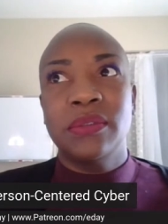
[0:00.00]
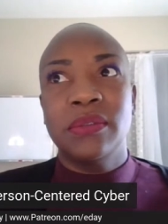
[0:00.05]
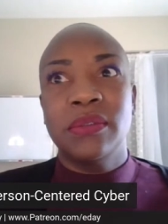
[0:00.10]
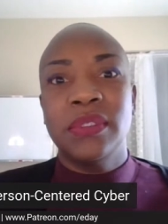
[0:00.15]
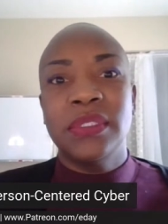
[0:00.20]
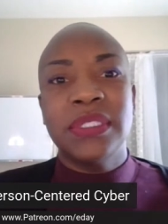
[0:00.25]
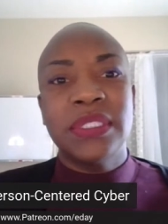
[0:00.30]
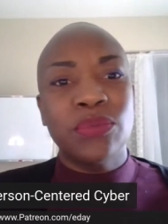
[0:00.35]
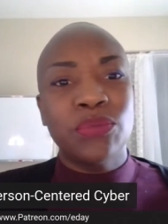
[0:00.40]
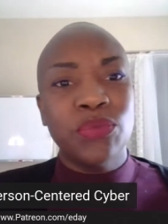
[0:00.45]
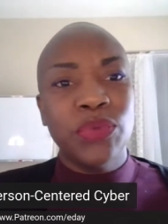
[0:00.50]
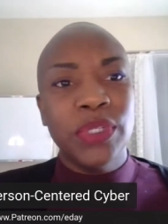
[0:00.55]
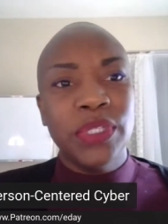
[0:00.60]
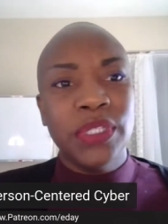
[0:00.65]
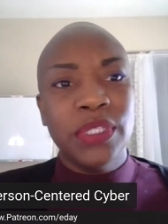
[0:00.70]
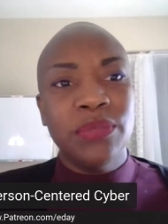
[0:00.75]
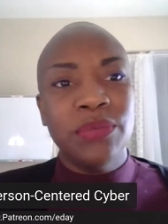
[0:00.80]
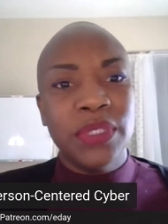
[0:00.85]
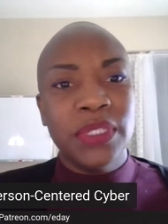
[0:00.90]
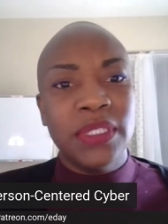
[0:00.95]
It's the
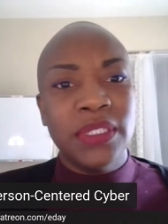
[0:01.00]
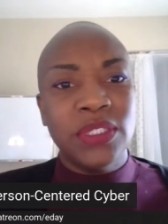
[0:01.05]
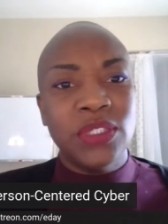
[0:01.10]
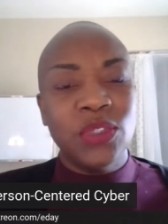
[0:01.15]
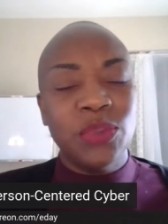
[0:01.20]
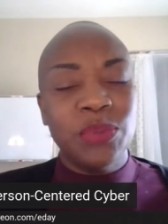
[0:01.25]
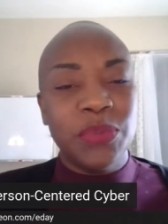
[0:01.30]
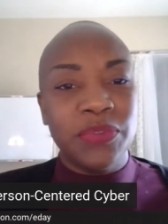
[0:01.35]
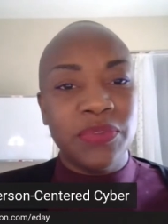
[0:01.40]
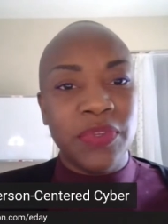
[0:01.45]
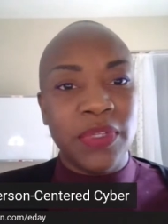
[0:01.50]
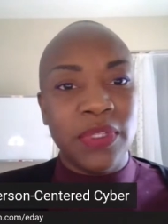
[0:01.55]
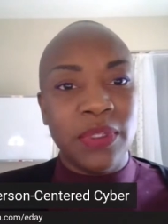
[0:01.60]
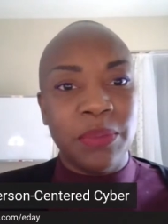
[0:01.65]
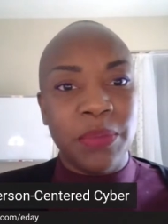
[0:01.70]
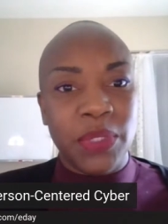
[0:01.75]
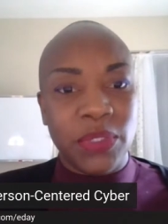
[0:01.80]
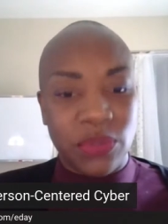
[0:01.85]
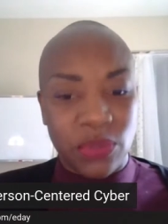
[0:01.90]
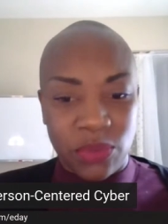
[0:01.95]
really really super
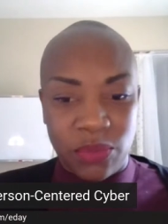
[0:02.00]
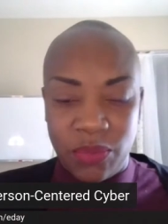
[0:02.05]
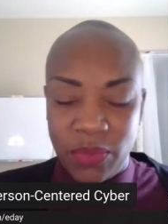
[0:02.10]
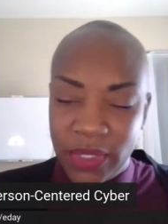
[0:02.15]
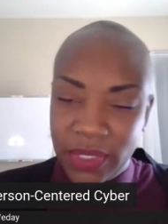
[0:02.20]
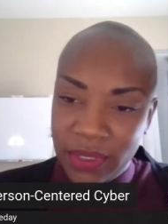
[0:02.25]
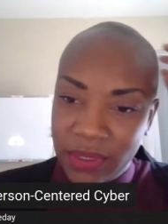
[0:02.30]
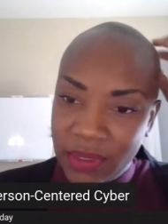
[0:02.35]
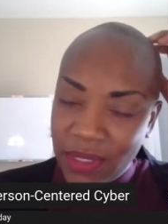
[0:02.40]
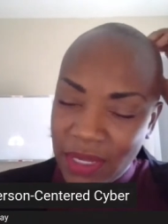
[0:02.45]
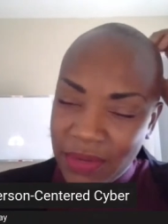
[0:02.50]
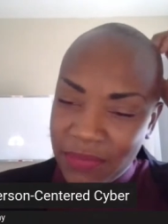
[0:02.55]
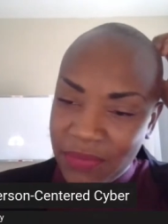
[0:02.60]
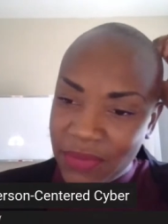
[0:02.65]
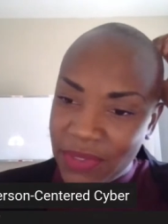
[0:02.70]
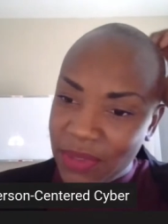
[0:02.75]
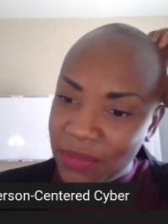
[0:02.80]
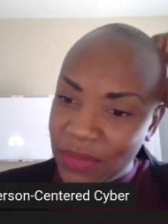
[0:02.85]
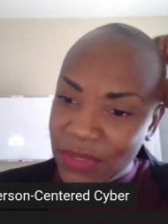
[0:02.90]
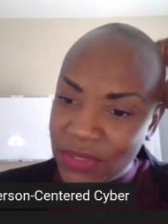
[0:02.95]
fundamental one. I
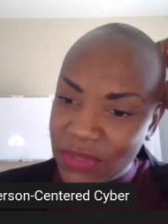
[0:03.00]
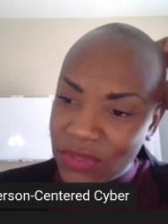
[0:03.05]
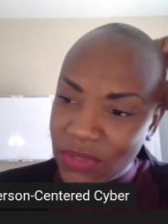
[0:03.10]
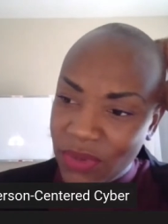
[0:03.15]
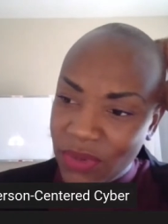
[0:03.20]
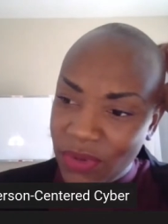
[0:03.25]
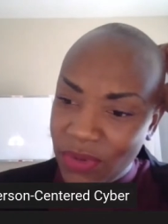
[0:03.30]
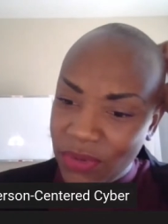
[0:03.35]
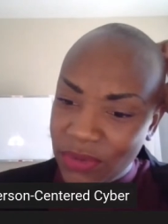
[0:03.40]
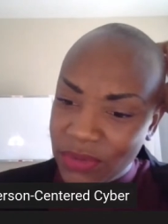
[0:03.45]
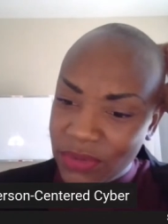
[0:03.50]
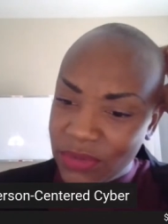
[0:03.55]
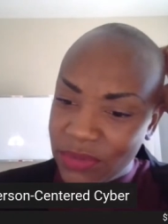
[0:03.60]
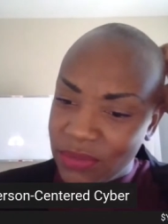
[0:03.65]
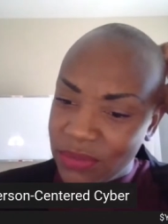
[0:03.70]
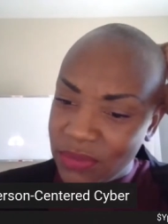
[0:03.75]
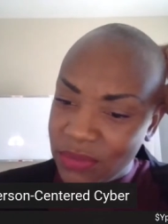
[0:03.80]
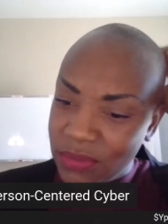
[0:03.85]
forget what it's called.